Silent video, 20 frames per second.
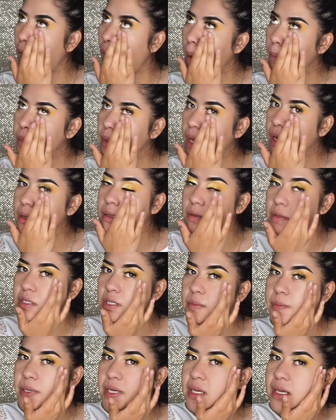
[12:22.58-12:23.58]
I'm not
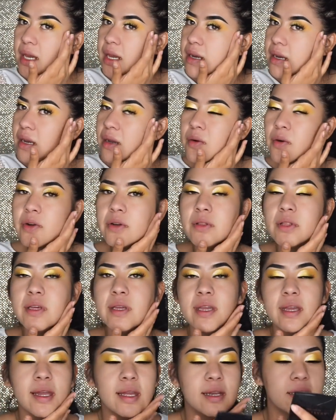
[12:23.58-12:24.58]
going to be getting
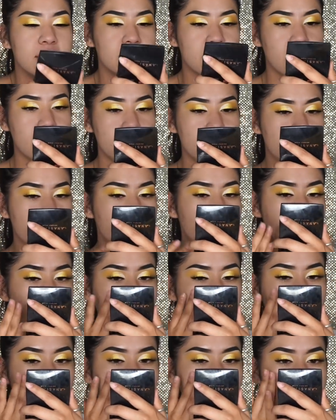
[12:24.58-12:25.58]
oily anytime soon.
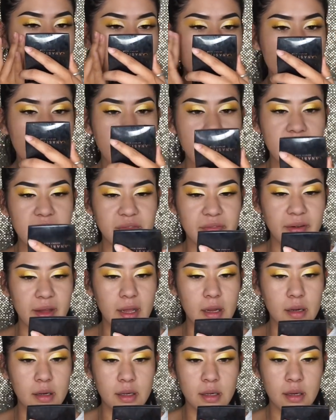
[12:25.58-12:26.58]
Like, it just
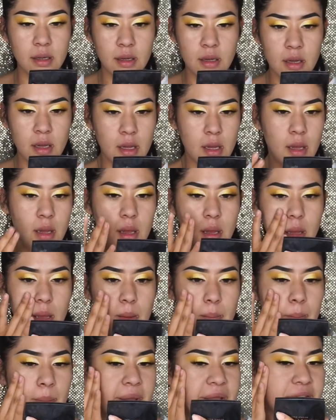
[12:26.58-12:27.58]
mattified
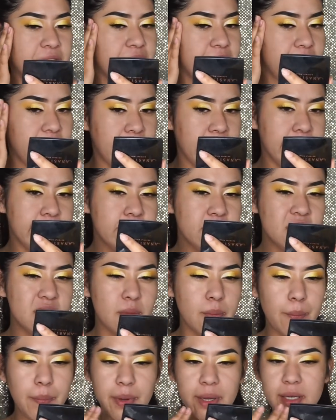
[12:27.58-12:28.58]
my
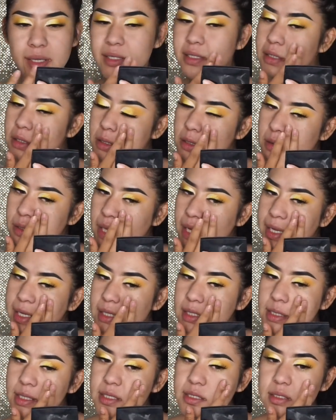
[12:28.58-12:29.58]
face, but it still
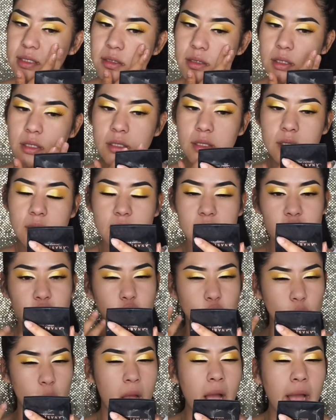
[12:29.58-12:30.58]
like doesn't look
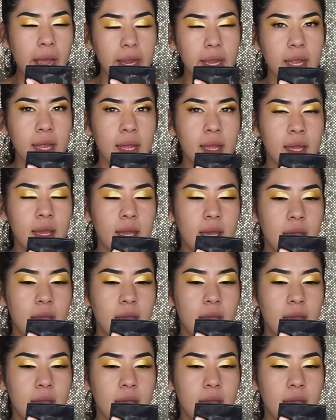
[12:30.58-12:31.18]
dry.